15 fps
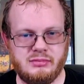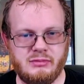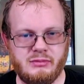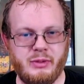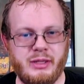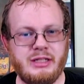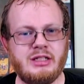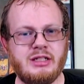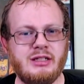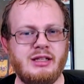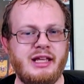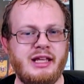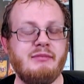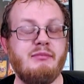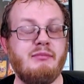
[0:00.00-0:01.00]
Winchell
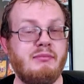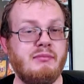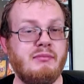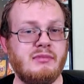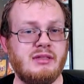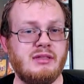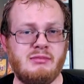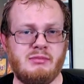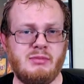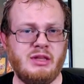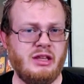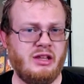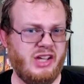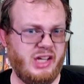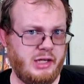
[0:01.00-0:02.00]
and the
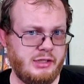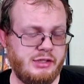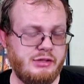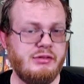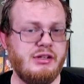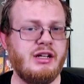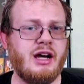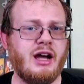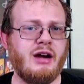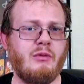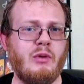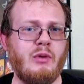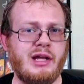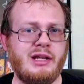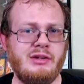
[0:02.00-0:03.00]
lawyer do not
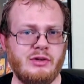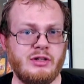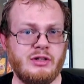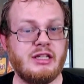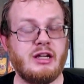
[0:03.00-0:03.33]
want North